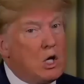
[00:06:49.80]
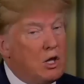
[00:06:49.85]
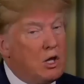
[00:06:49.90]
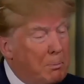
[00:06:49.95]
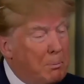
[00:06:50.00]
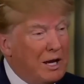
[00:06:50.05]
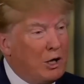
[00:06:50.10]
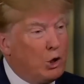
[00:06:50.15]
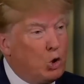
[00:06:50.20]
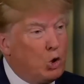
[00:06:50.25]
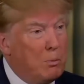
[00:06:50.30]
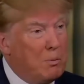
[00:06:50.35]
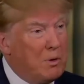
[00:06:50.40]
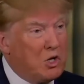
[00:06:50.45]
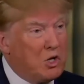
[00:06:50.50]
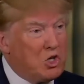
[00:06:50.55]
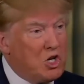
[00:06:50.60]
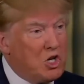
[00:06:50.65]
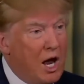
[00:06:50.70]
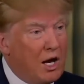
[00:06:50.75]
they're paying too
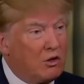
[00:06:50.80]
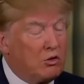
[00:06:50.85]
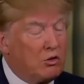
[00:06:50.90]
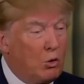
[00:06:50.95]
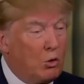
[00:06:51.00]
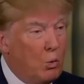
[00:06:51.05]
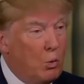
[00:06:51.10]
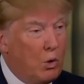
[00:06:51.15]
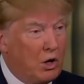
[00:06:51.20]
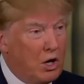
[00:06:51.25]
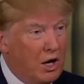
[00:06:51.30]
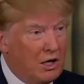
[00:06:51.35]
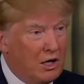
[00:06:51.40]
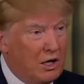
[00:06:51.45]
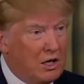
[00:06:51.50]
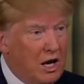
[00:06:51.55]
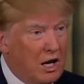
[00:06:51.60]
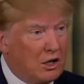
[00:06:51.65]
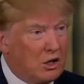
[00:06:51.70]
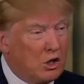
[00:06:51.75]
much tax. We're cutting
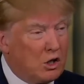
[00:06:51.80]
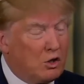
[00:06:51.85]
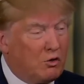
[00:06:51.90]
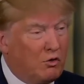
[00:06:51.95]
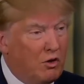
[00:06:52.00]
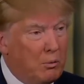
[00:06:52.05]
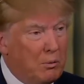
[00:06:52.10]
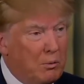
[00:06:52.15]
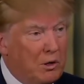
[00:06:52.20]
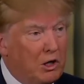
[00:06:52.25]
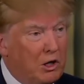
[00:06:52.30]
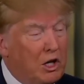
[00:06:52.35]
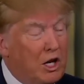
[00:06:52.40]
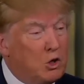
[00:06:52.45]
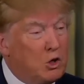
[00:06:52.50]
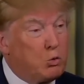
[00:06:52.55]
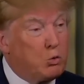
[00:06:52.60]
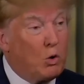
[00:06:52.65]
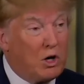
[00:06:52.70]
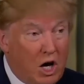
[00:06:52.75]
taxes for the middle
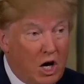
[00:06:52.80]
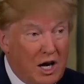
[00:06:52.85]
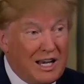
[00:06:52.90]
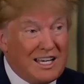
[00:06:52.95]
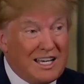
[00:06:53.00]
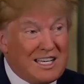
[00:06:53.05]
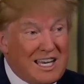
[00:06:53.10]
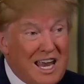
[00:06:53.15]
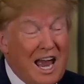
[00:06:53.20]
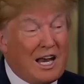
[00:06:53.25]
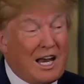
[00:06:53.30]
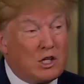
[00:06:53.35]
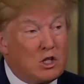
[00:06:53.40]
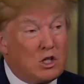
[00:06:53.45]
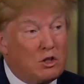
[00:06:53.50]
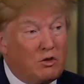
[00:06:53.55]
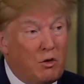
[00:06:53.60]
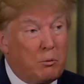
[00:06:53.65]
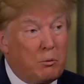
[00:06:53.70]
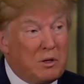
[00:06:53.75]
class. We're cutting
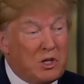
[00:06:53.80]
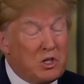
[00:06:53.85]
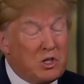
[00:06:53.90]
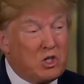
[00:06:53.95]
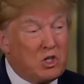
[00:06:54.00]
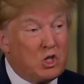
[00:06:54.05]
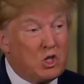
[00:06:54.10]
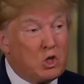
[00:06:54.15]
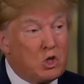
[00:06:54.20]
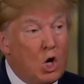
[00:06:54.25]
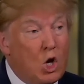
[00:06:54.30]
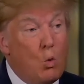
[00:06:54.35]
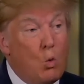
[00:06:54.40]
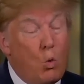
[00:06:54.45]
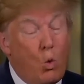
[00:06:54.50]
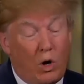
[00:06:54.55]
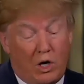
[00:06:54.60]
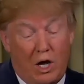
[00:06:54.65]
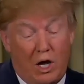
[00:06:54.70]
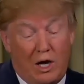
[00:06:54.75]
taxes for business.
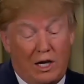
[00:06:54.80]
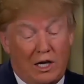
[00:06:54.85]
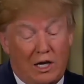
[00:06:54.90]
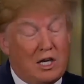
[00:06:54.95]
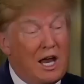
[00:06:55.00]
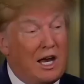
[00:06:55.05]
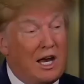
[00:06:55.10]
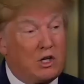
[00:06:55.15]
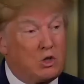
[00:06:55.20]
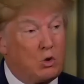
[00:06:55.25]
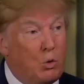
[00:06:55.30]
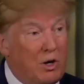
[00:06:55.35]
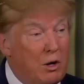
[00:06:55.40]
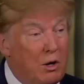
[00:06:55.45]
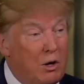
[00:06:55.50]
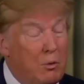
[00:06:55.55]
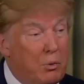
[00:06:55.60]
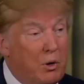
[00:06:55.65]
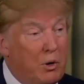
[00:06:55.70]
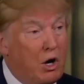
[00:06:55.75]
We're cutting tax so we
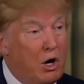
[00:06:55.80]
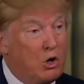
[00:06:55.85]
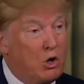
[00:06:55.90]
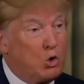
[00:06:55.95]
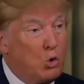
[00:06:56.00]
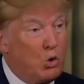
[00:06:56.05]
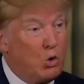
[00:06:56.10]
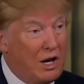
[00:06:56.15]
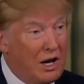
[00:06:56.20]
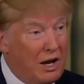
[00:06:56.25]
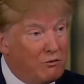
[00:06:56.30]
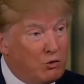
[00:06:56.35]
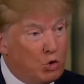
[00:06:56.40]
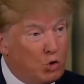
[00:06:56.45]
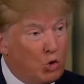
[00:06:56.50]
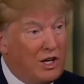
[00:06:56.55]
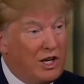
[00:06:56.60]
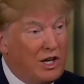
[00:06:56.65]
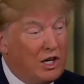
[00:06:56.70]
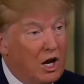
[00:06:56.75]
can bring our $2.5
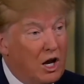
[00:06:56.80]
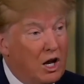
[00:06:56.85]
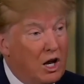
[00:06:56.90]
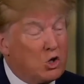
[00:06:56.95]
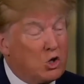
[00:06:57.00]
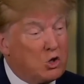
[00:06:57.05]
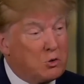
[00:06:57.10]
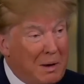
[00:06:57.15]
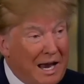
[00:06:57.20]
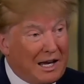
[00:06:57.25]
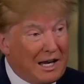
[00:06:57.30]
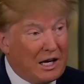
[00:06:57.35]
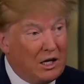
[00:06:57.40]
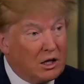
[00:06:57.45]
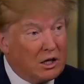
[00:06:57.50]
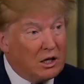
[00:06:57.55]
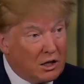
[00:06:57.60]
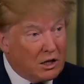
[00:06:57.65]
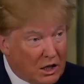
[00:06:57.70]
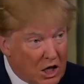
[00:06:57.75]
trillion back
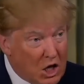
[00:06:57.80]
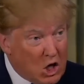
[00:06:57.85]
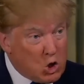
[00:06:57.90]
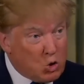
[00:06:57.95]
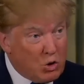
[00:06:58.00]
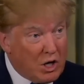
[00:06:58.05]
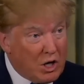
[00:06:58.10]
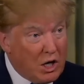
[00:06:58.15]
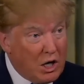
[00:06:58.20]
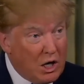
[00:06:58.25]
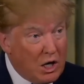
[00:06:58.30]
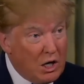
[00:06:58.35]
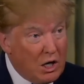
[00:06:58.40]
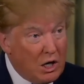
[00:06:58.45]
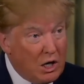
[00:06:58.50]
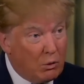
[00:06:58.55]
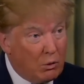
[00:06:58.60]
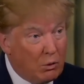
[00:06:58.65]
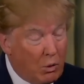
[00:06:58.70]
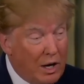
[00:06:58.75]
into the country
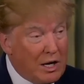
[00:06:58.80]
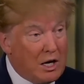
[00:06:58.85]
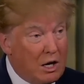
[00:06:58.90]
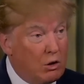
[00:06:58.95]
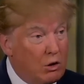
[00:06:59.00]
right now.